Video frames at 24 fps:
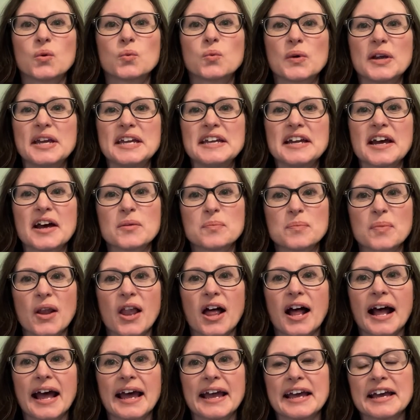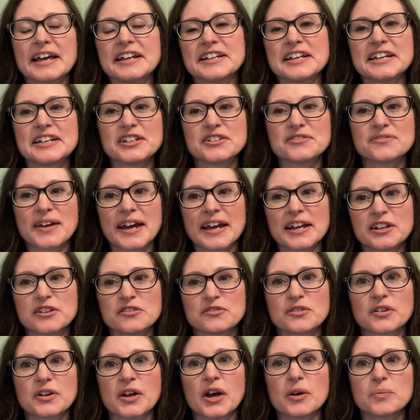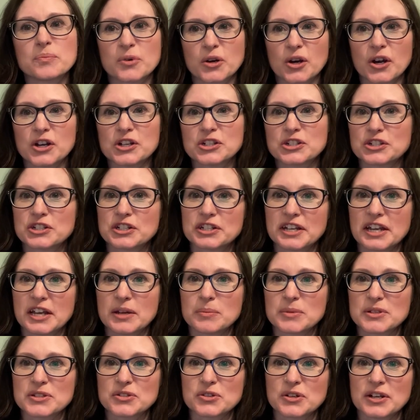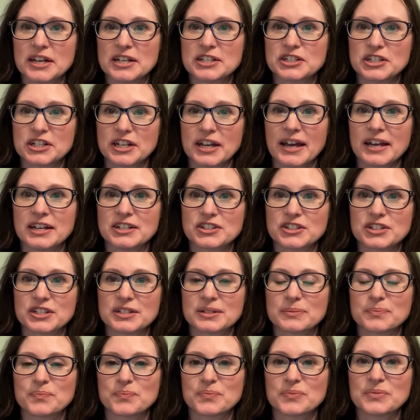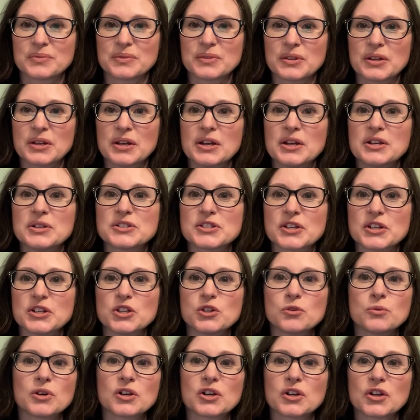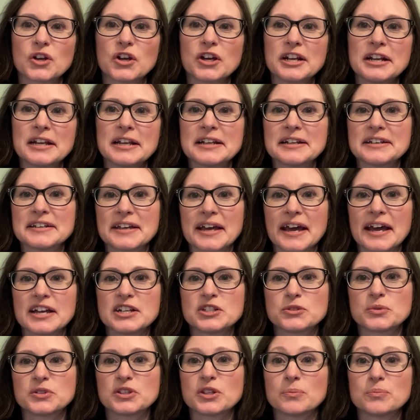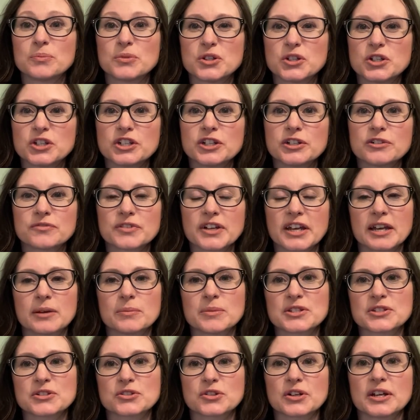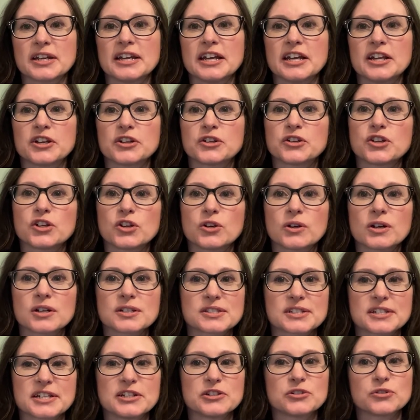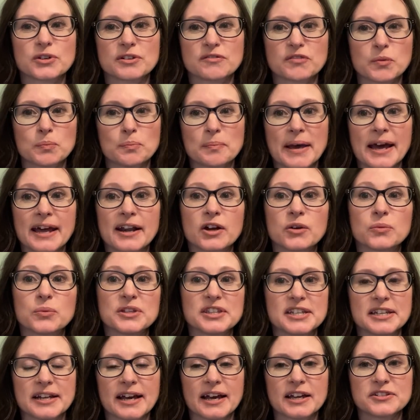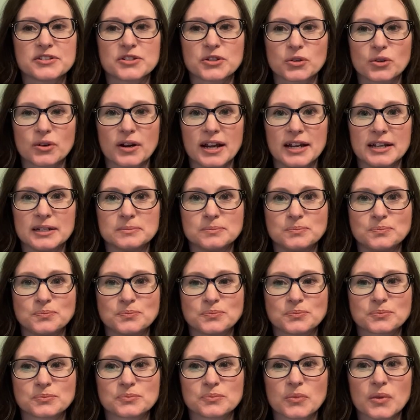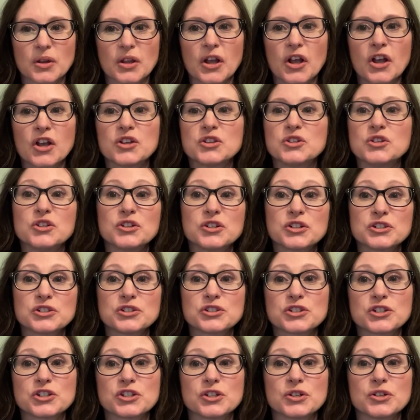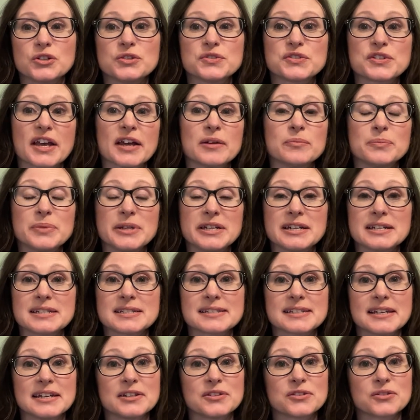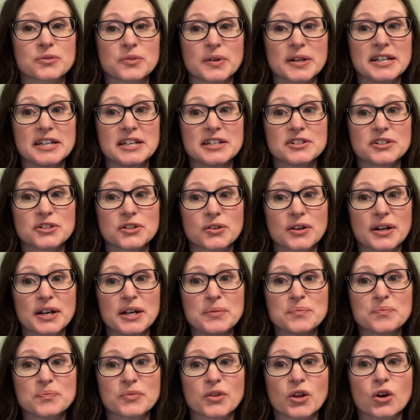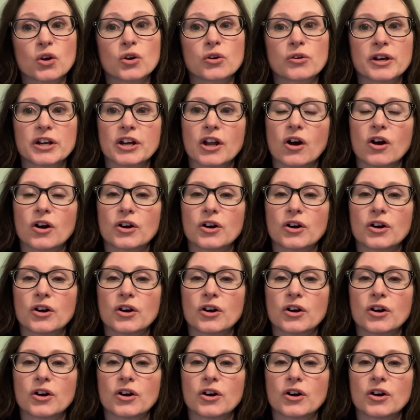We apply an innovative approach to chemistry education. So you will learn and engage with the beauty of chemistry in a curiosity-driven manner within our degree. You can choose a BSc 3-year degree or an